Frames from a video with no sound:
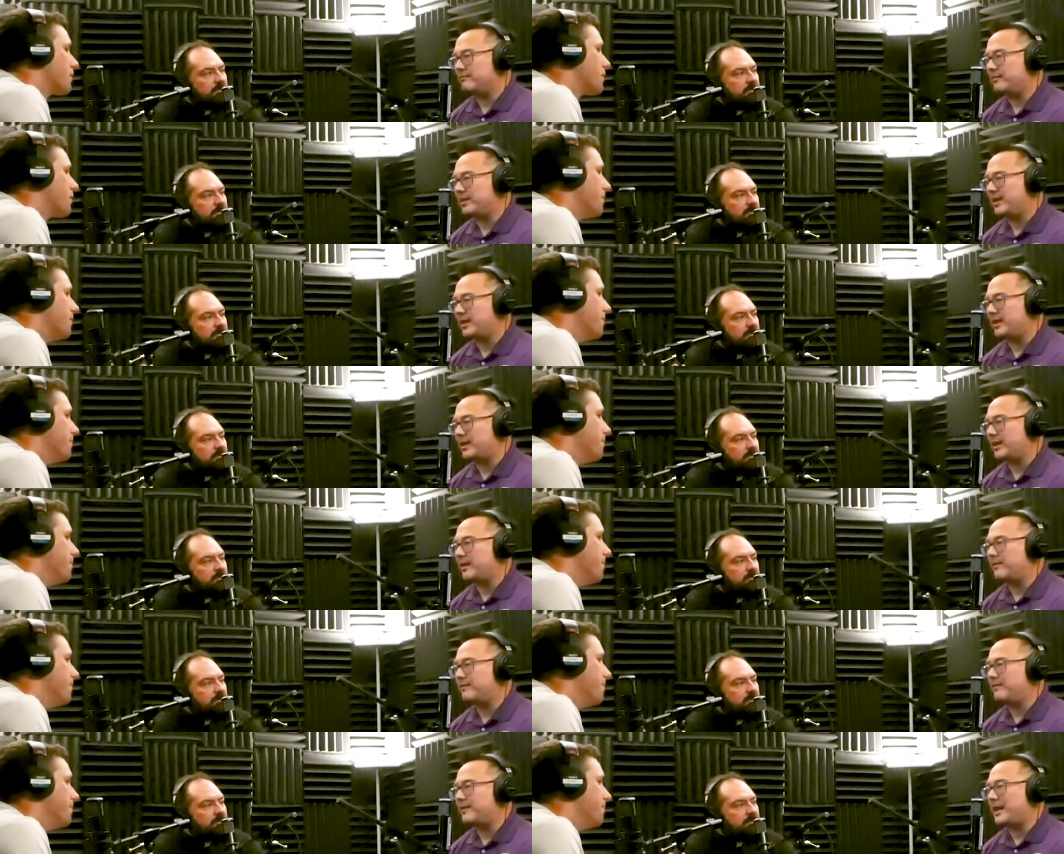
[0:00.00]

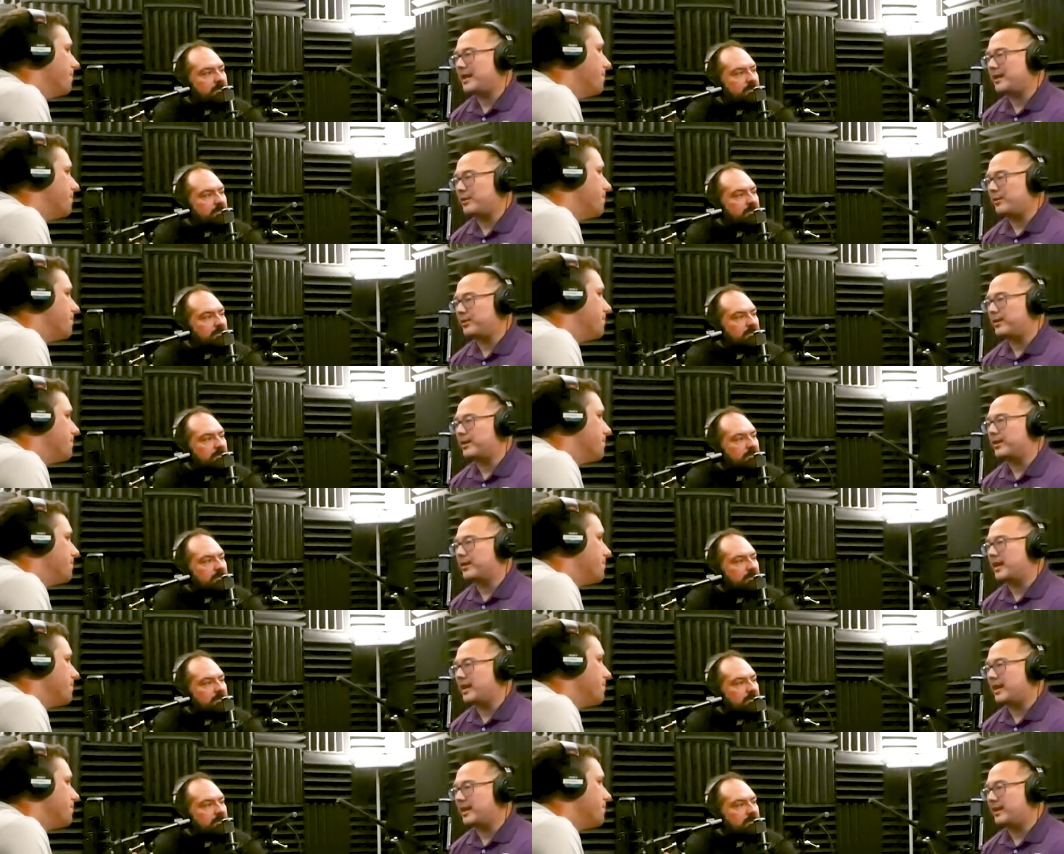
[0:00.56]
Speaker 1: and I follow
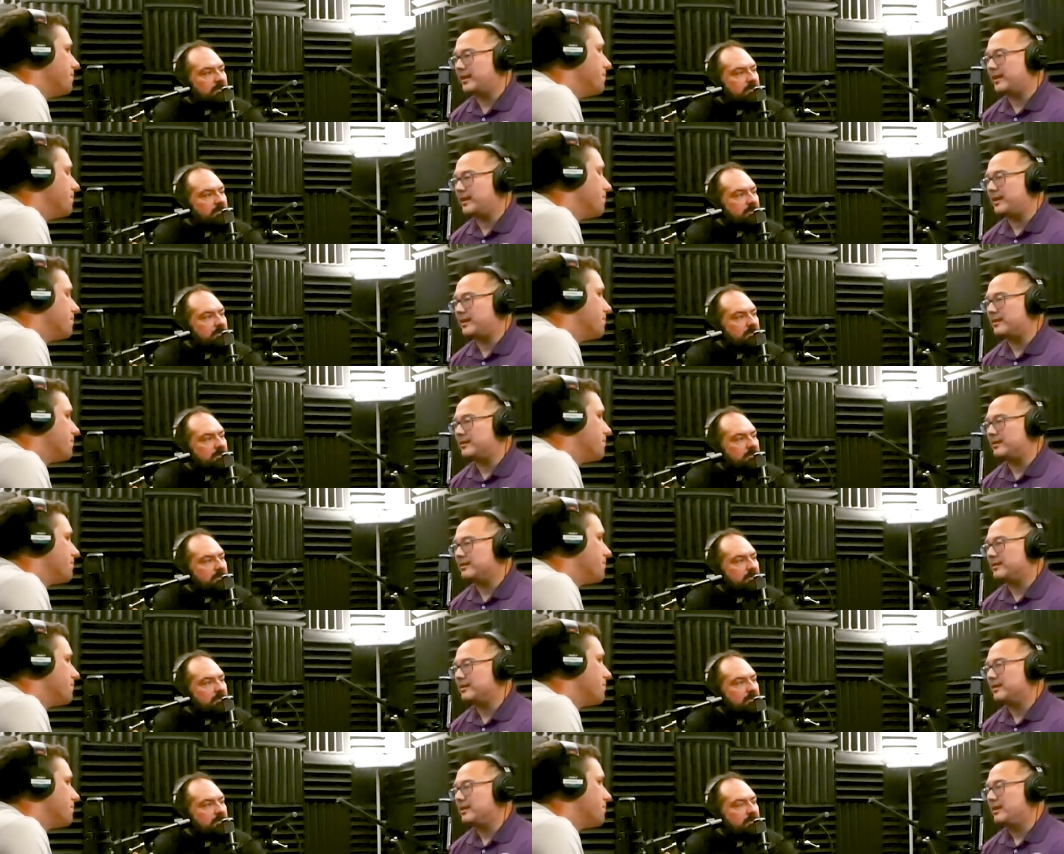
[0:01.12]
their
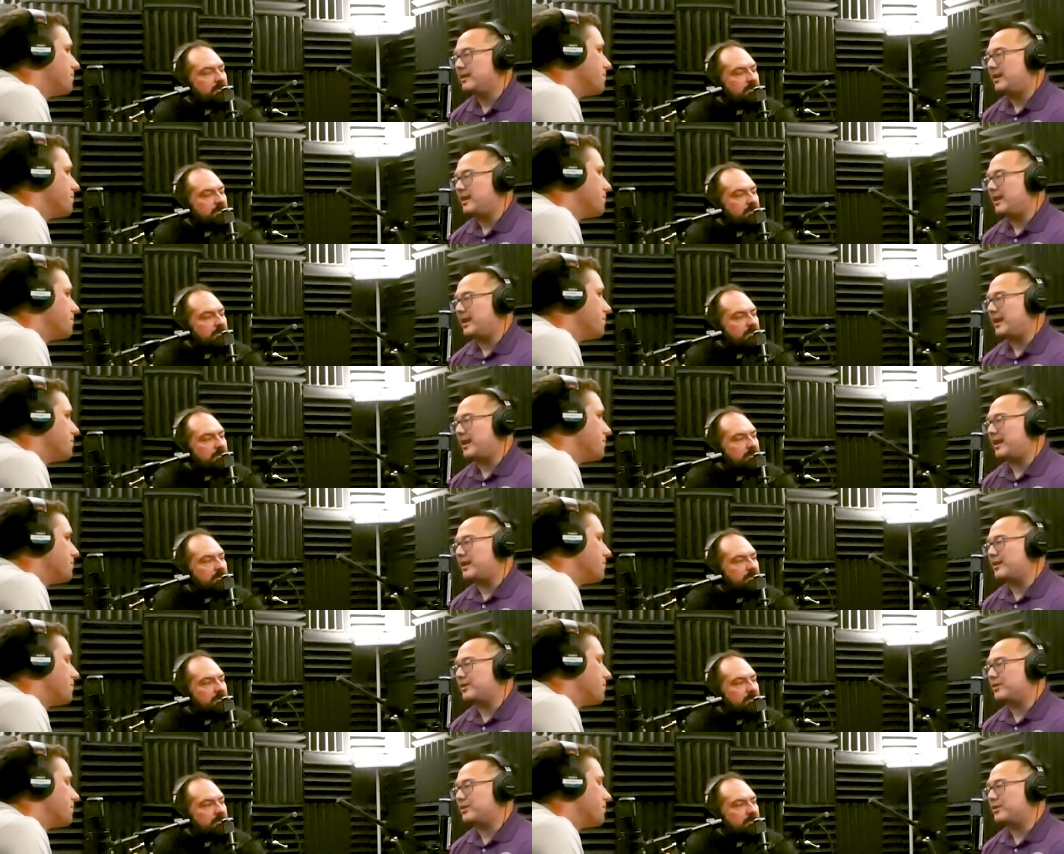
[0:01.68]
guidelines, and I